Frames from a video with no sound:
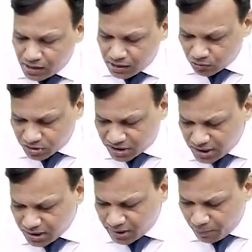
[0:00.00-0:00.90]
Now,
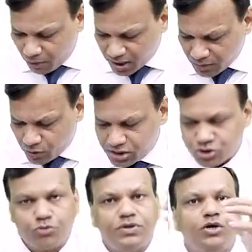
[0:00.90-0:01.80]
3 important points
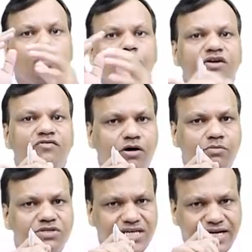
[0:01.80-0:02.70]
to be noted
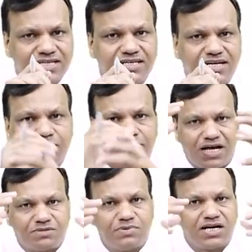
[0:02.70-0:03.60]
from steady state
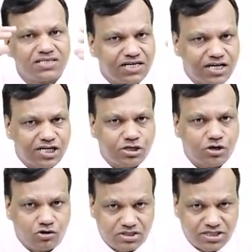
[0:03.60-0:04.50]
plasma concentration
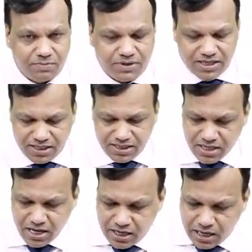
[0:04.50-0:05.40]
concept is:
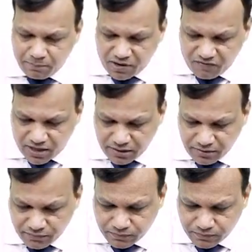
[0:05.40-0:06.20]
number 1,